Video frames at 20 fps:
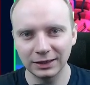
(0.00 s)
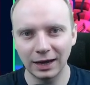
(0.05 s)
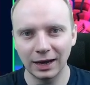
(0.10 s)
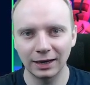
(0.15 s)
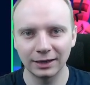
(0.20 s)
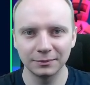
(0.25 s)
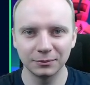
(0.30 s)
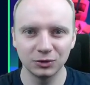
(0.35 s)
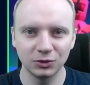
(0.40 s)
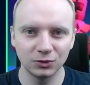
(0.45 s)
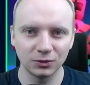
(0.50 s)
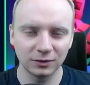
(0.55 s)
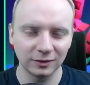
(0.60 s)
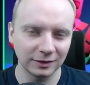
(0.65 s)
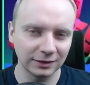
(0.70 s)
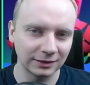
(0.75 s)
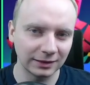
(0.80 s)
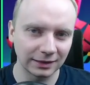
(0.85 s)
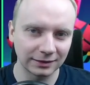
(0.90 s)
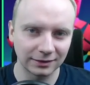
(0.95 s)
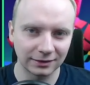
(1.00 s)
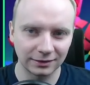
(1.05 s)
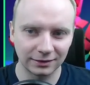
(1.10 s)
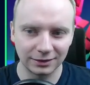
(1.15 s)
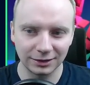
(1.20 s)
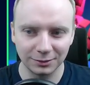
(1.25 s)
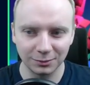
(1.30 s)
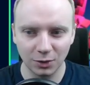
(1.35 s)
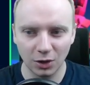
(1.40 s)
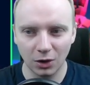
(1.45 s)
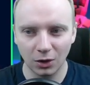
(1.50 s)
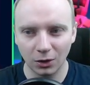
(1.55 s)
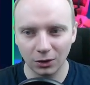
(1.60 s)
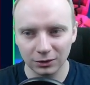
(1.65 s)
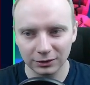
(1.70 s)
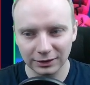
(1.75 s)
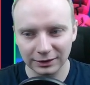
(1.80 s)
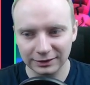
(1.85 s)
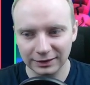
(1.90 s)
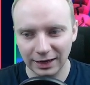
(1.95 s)
I'm using that team all
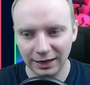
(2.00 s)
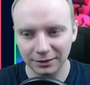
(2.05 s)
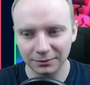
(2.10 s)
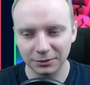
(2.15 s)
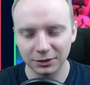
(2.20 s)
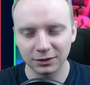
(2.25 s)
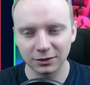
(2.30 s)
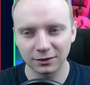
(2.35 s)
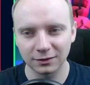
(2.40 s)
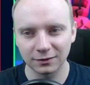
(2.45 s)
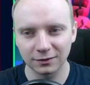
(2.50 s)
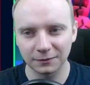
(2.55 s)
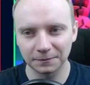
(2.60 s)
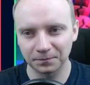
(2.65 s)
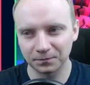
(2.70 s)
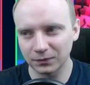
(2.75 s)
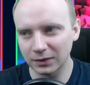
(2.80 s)
the time because